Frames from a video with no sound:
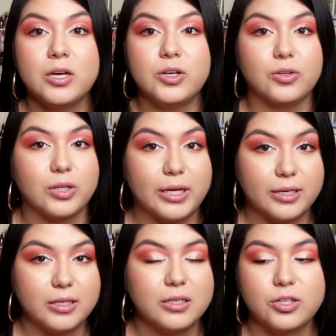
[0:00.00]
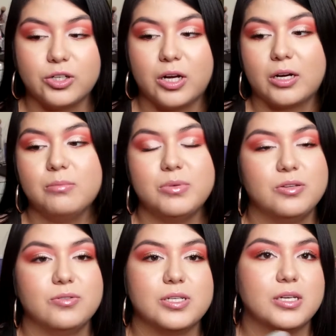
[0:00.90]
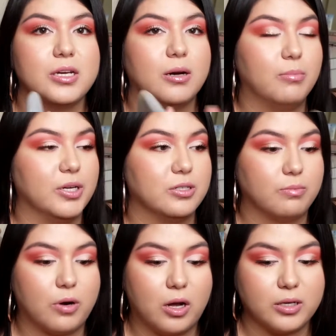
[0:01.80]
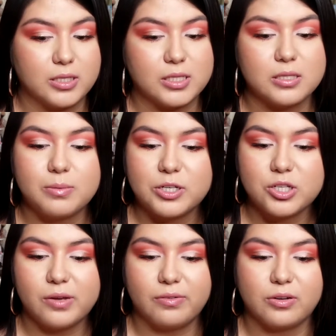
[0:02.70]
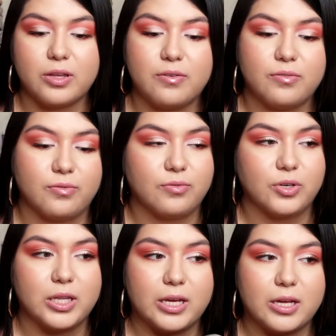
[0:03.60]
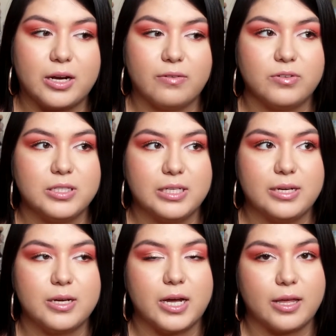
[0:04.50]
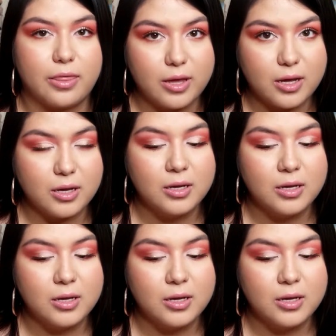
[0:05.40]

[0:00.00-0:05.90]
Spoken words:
you like it, you're not gonna be using a bunch of products. And especially if you're like for like an everyday kind of thing,